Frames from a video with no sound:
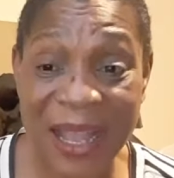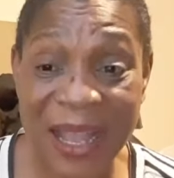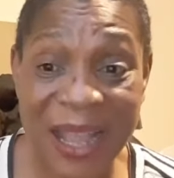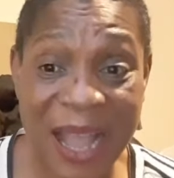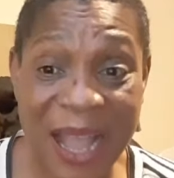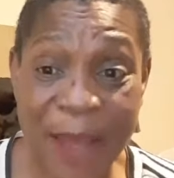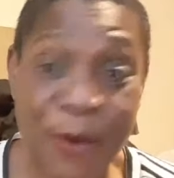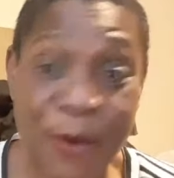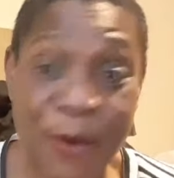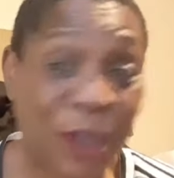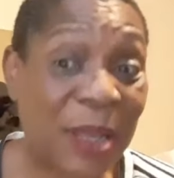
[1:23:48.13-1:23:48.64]

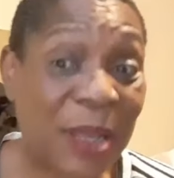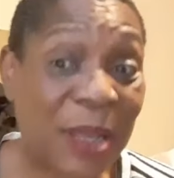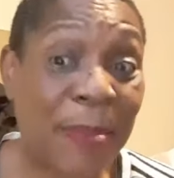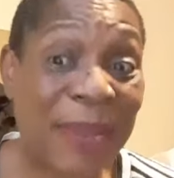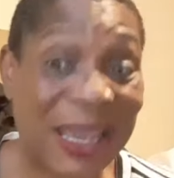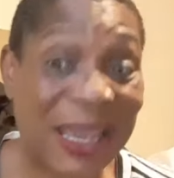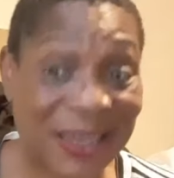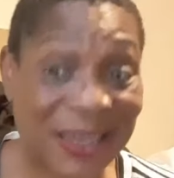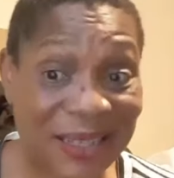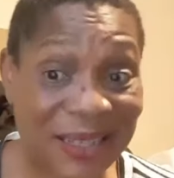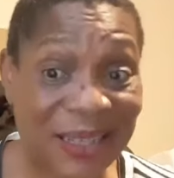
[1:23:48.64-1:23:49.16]
I'm not the
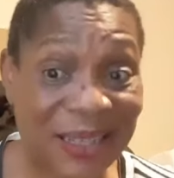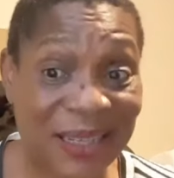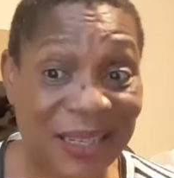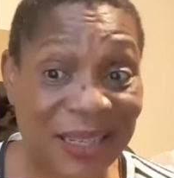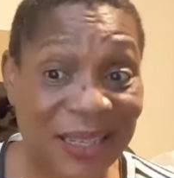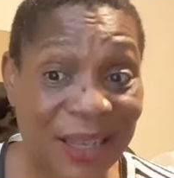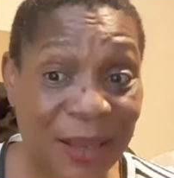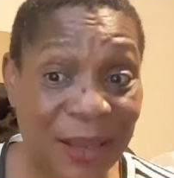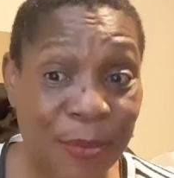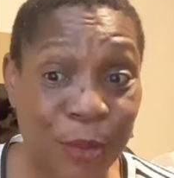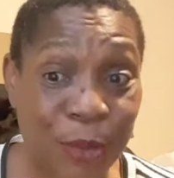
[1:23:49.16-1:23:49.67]
best,
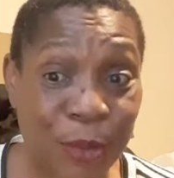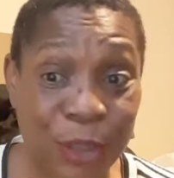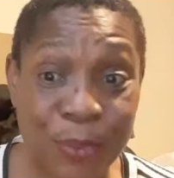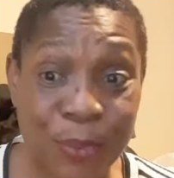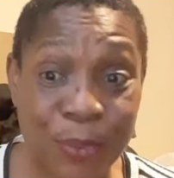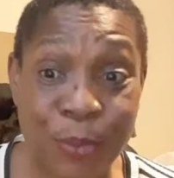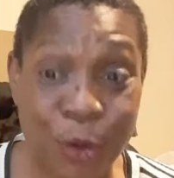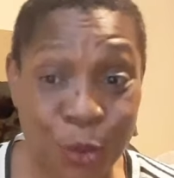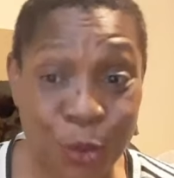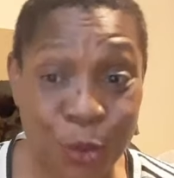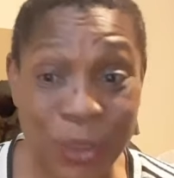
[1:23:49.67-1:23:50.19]
but
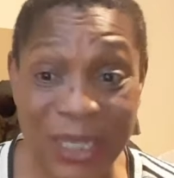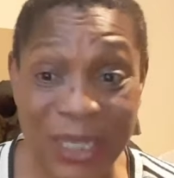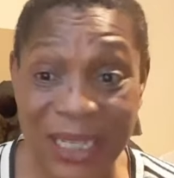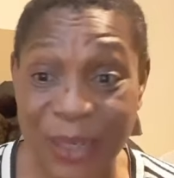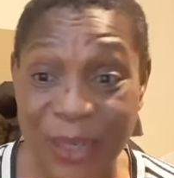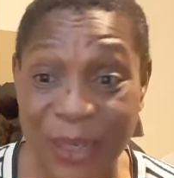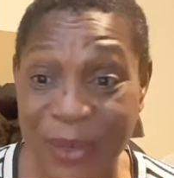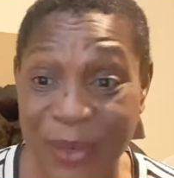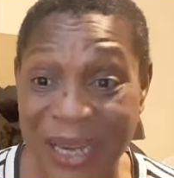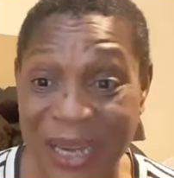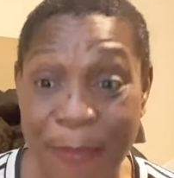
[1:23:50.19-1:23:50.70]
Pokuti the
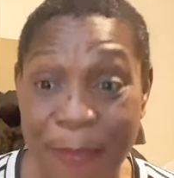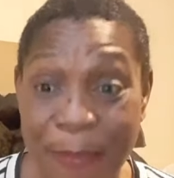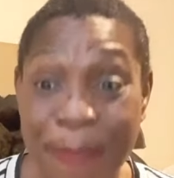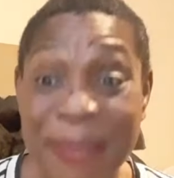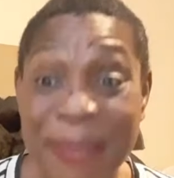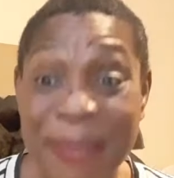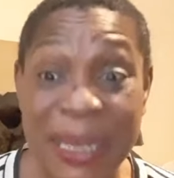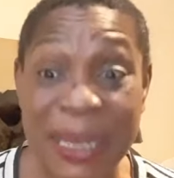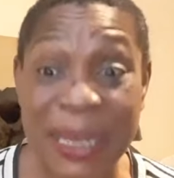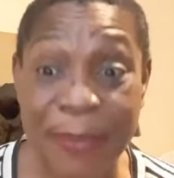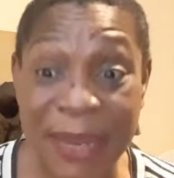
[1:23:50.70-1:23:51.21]
way that me
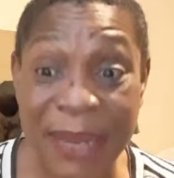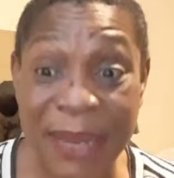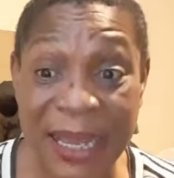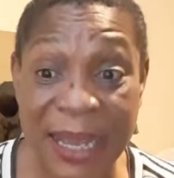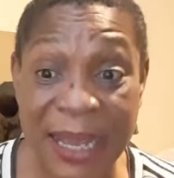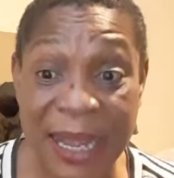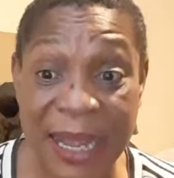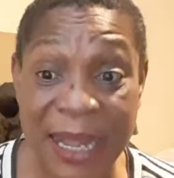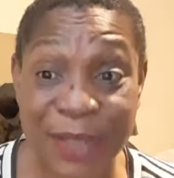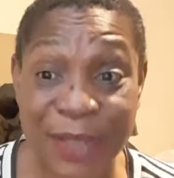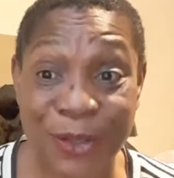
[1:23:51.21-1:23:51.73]
they bring a
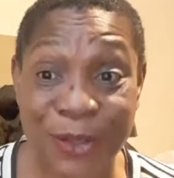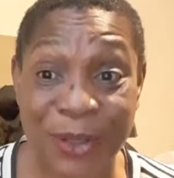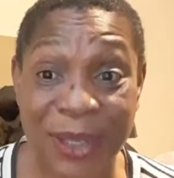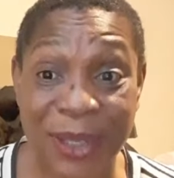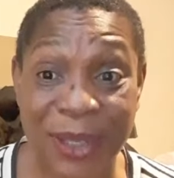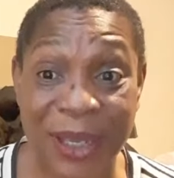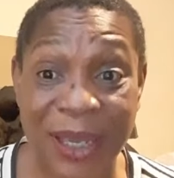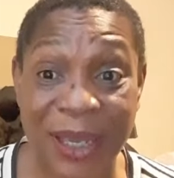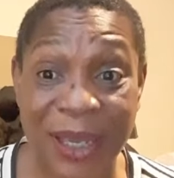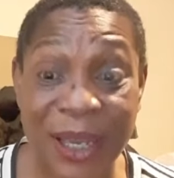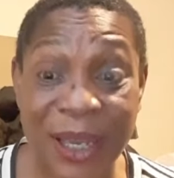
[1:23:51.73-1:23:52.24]
can to
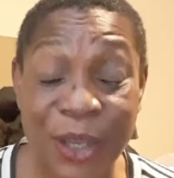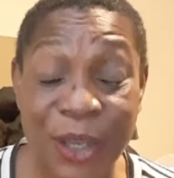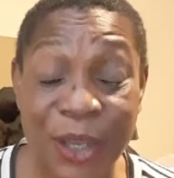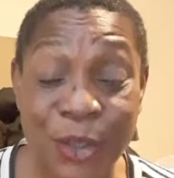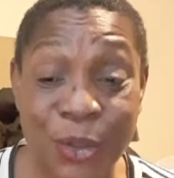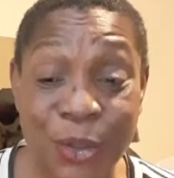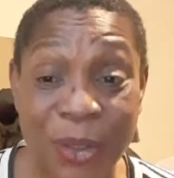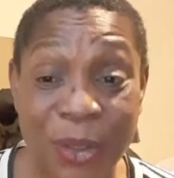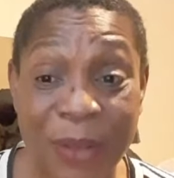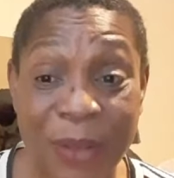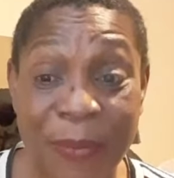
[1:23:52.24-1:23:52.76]

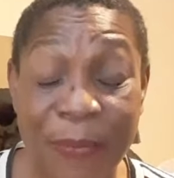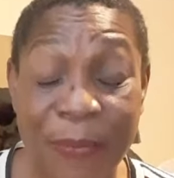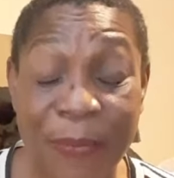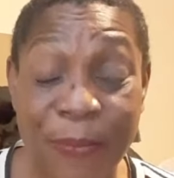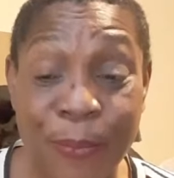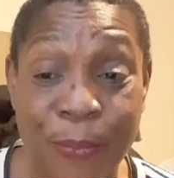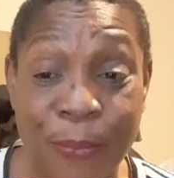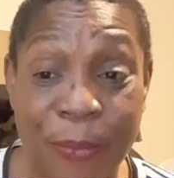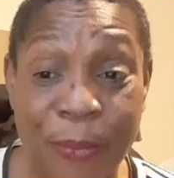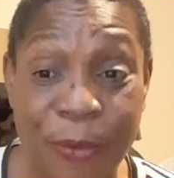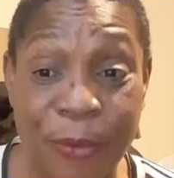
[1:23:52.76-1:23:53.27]

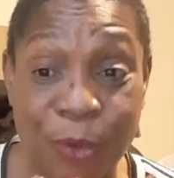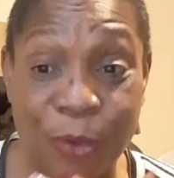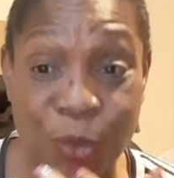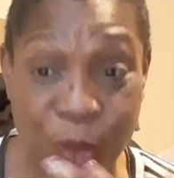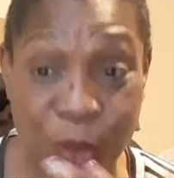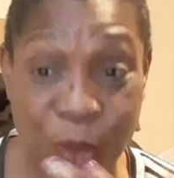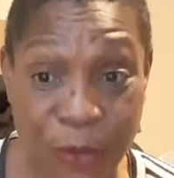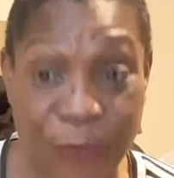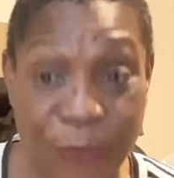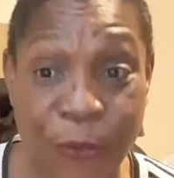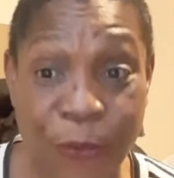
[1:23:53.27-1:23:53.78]

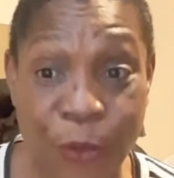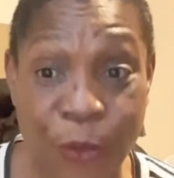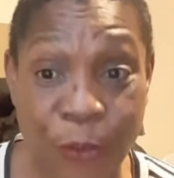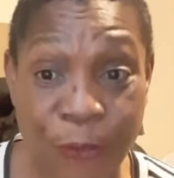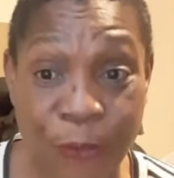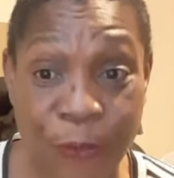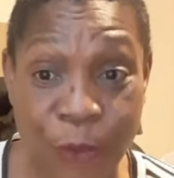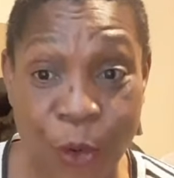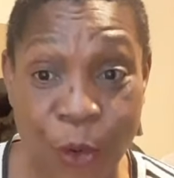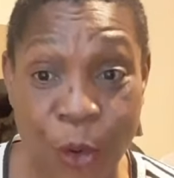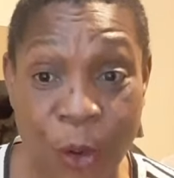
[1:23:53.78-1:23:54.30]
the
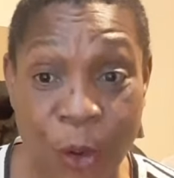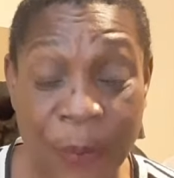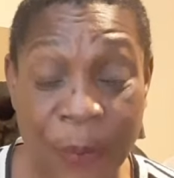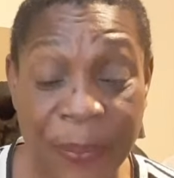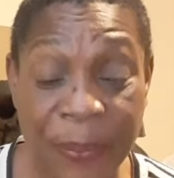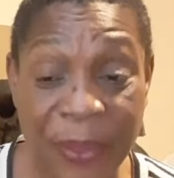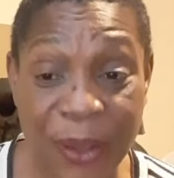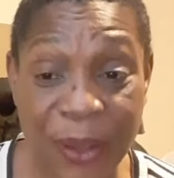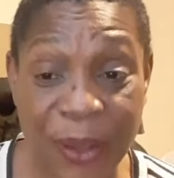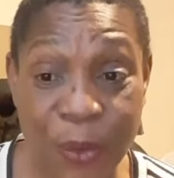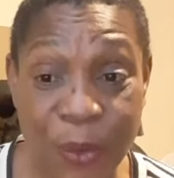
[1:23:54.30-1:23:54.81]
floor
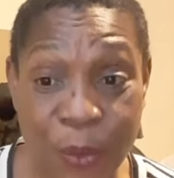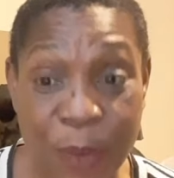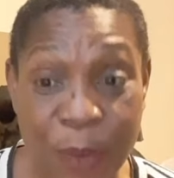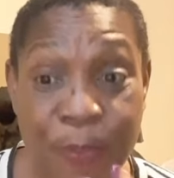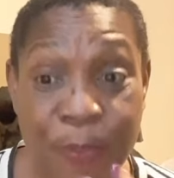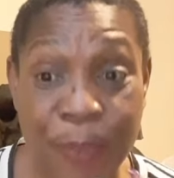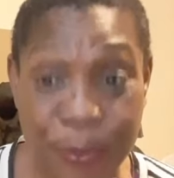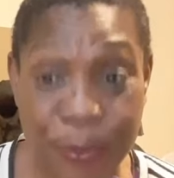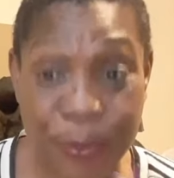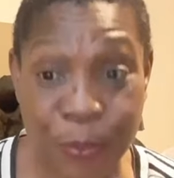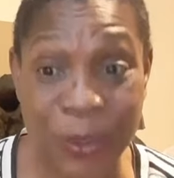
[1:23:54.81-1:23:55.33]
where
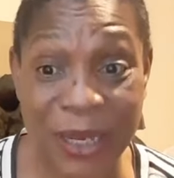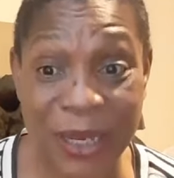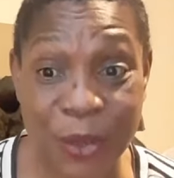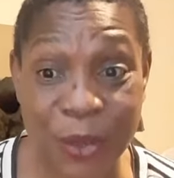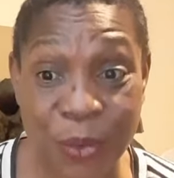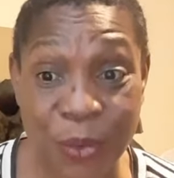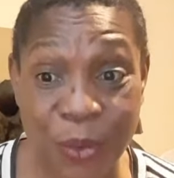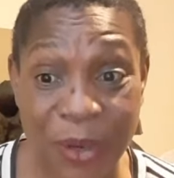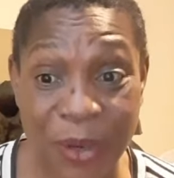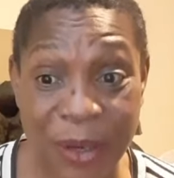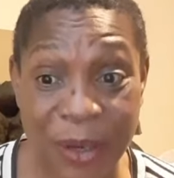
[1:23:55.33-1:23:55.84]
people they
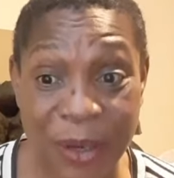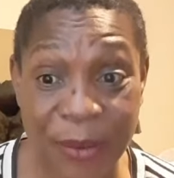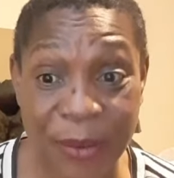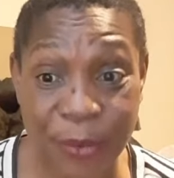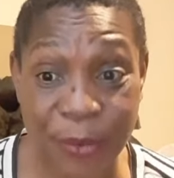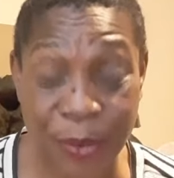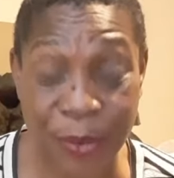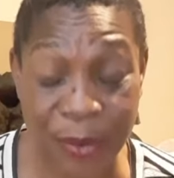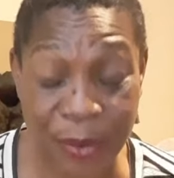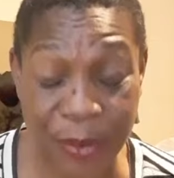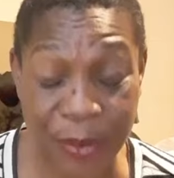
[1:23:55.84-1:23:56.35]
go
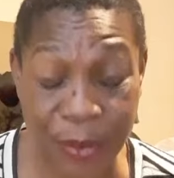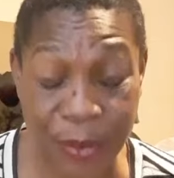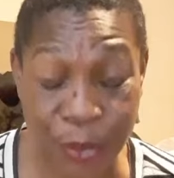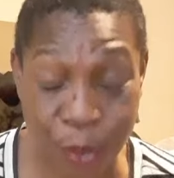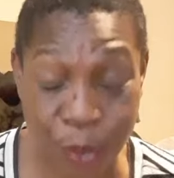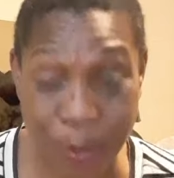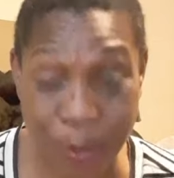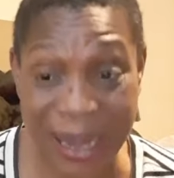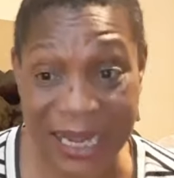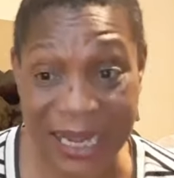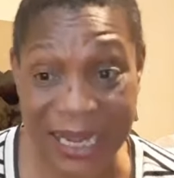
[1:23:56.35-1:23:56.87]

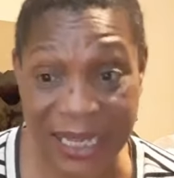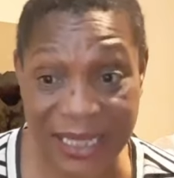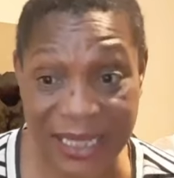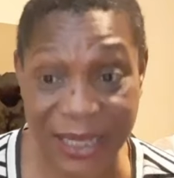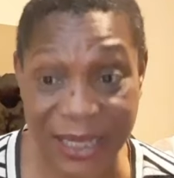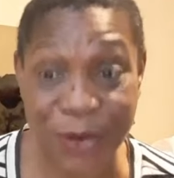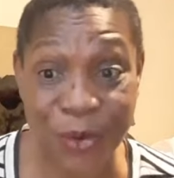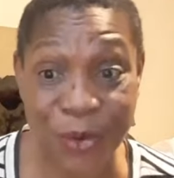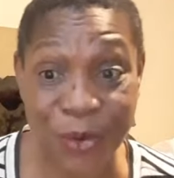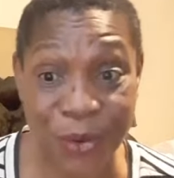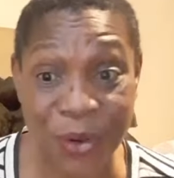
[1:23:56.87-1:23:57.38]
back and say,
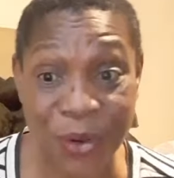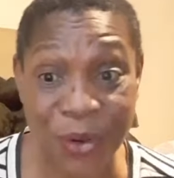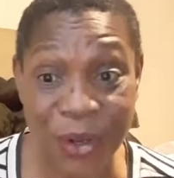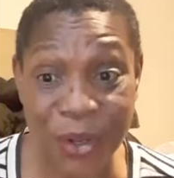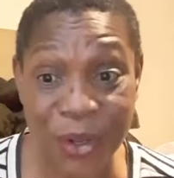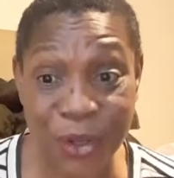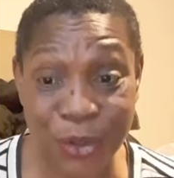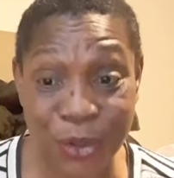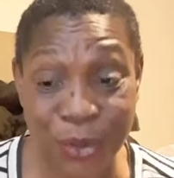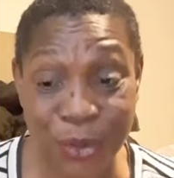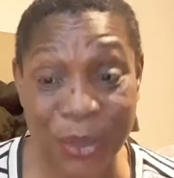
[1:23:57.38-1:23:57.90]
oh,
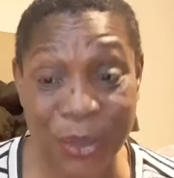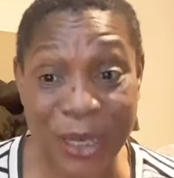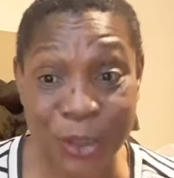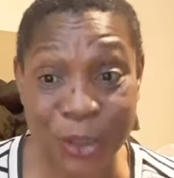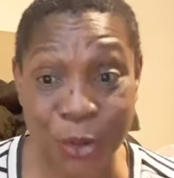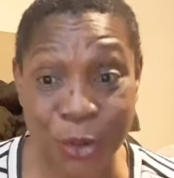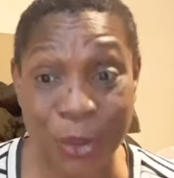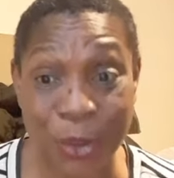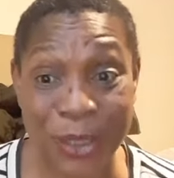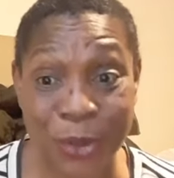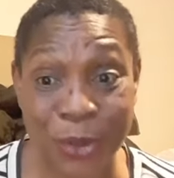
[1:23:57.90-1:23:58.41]
so now
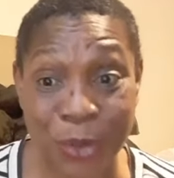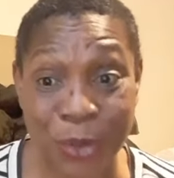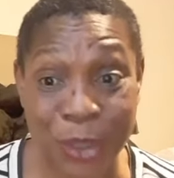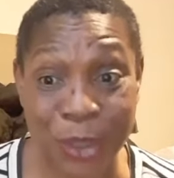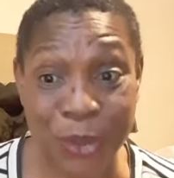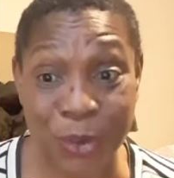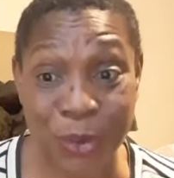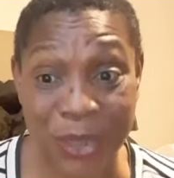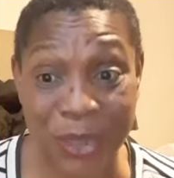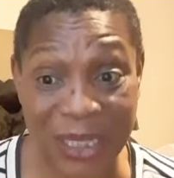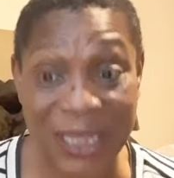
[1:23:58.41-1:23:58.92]
so and
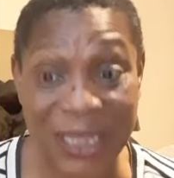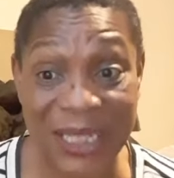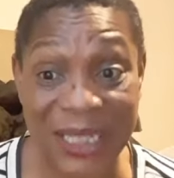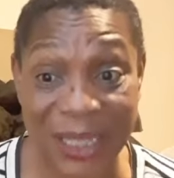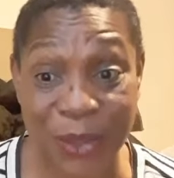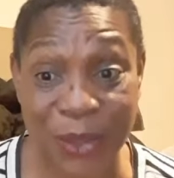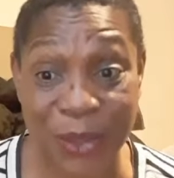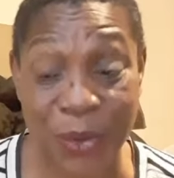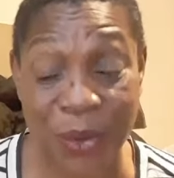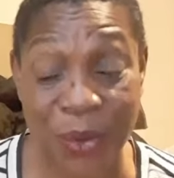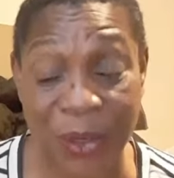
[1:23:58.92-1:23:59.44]
so things they
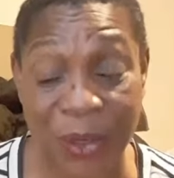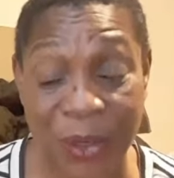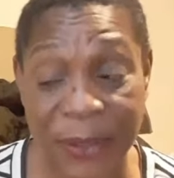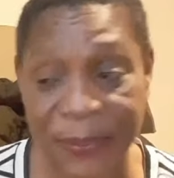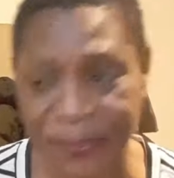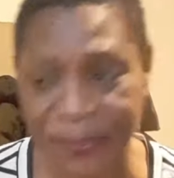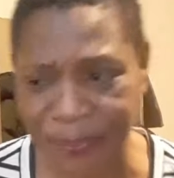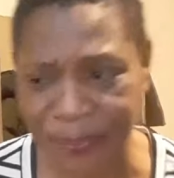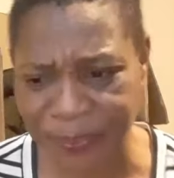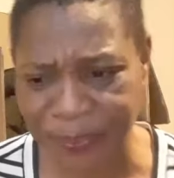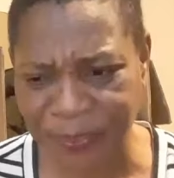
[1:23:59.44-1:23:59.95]
go on.
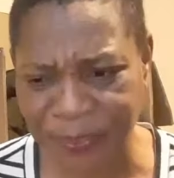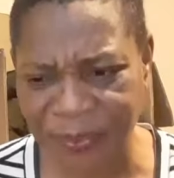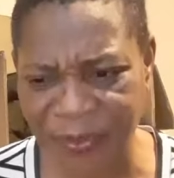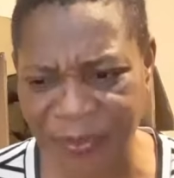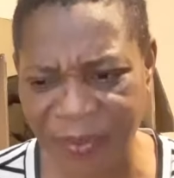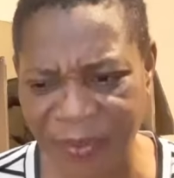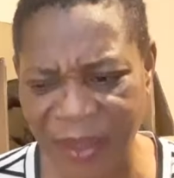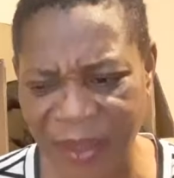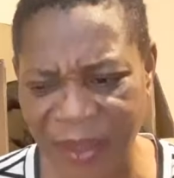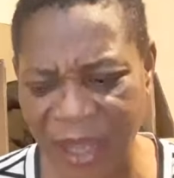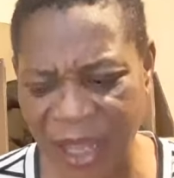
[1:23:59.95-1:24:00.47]

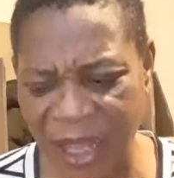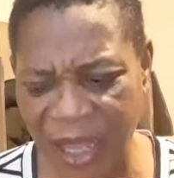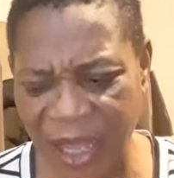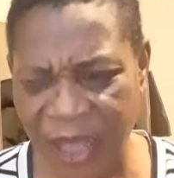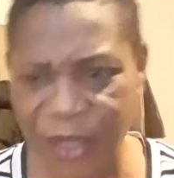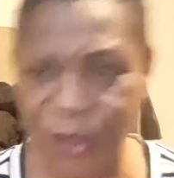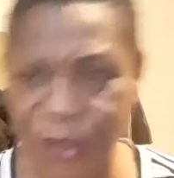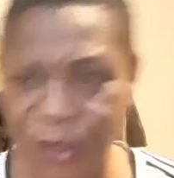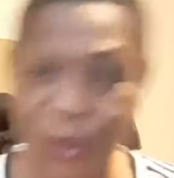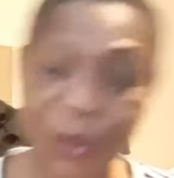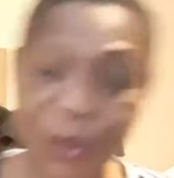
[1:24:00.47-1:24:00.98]

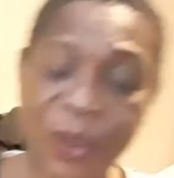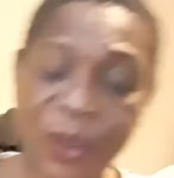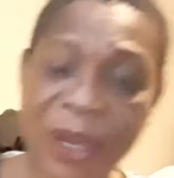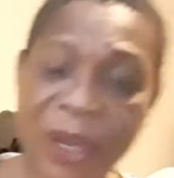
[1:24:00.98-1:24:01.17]
So I